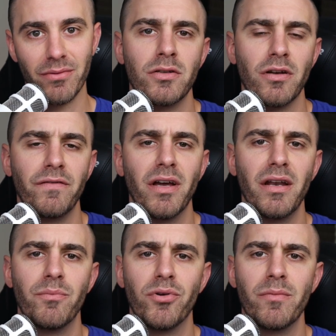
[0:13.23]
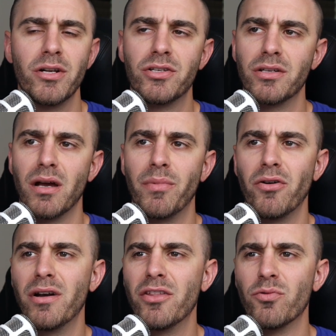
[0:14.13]
So I've done pretty much
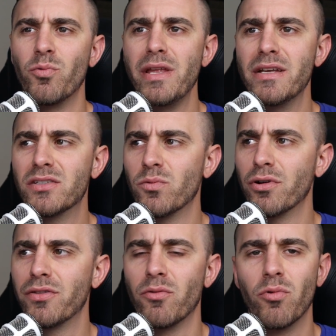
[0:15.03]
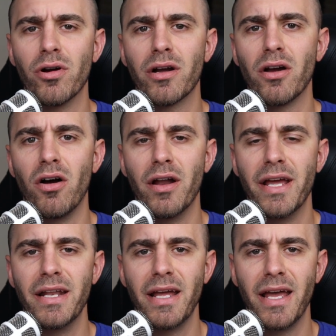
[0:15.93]
about another week's worth of work on
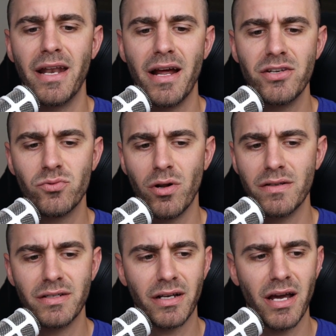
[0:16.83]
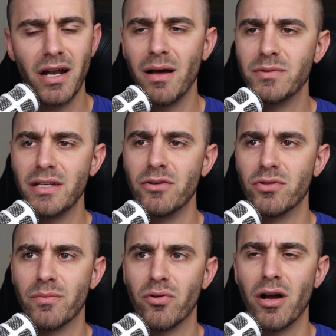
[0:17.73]
it, and I just wanted to kind of update you
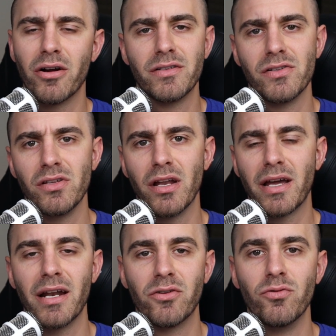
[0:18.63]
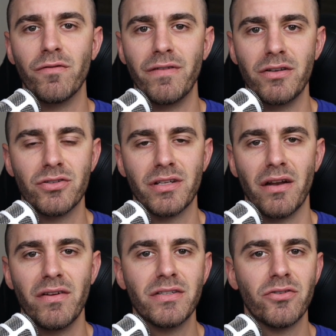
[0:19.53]
with the progress. There's a lot of kind of cool features
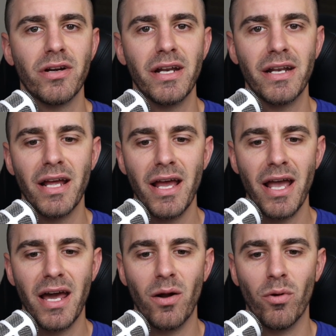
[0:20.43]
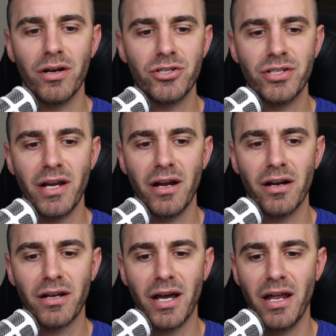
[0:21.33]
that I've integrated, and I wanna
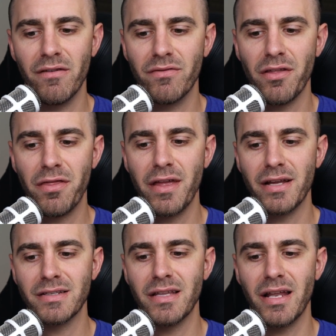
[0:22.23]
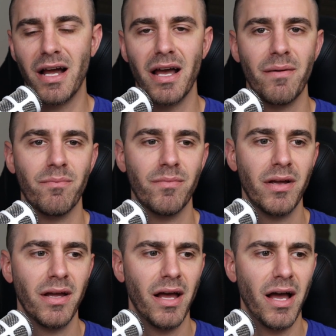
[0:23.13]
share kind of the things that I'm,
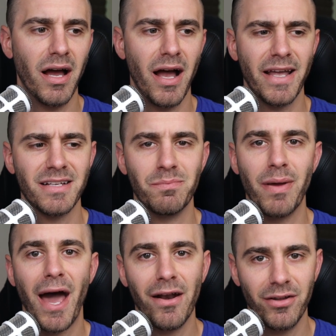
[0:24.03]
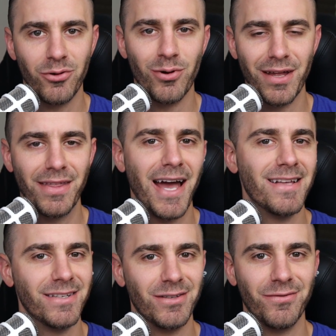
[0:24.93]
uh, I guess, battling with
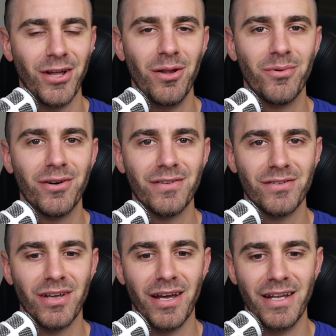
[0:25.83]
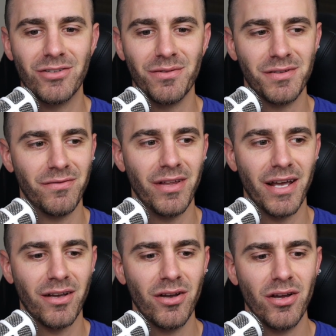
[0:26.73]
as a developer uh, in terms of
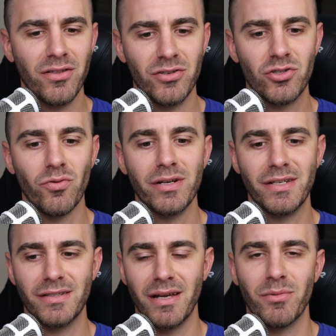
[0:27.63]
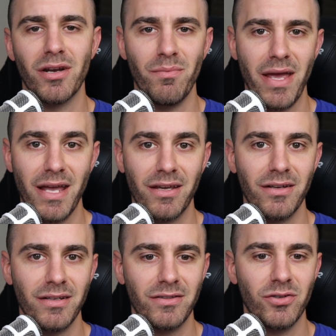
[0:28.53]
like the choices I'm gonna make
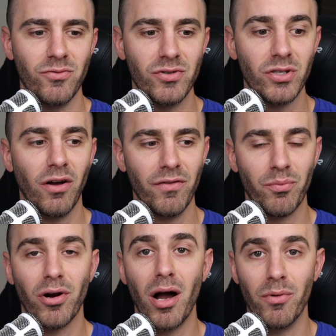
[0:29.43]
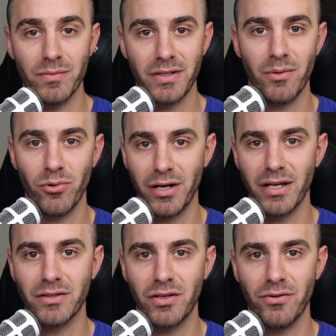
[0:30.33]
to solve the problems that I'm running
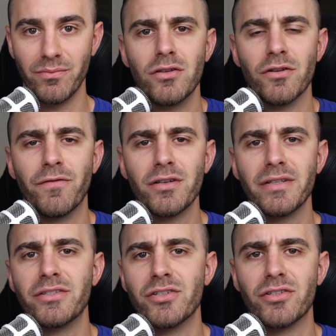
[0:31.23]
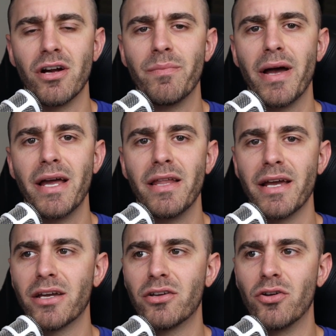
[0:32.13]
into. So first, let's just start by
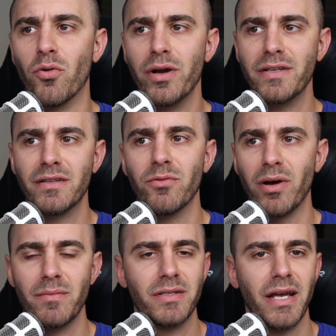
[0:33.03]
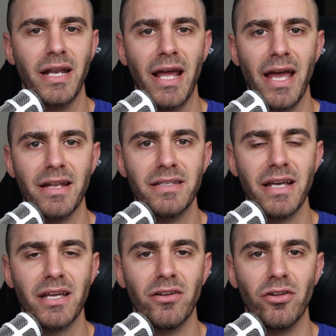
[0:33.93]
like going to the website and
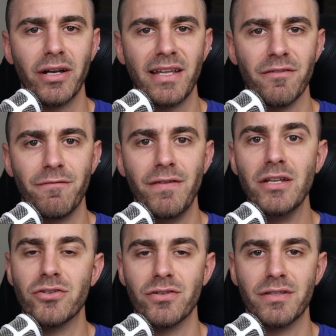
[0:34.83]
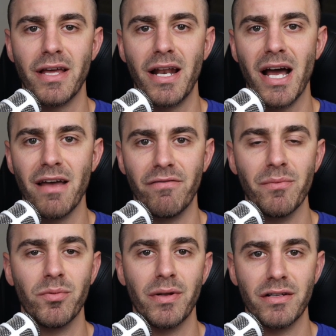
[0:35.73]
taking a look at the features that I've
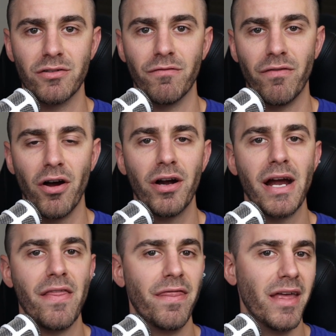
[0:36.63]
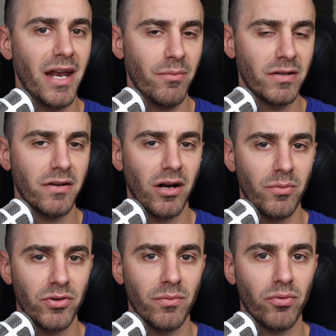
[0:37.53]
implemented so far. And then I'm gonna talk
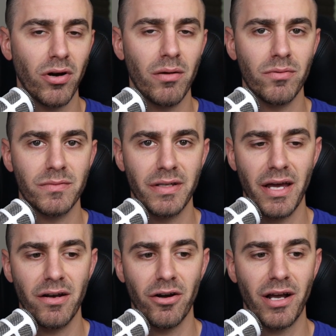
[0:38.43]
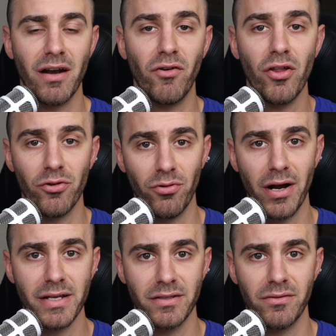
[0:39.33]
about the problems that are kind of on the
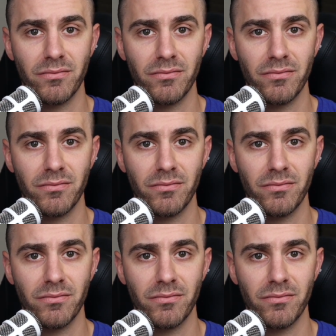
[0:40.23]
horizon.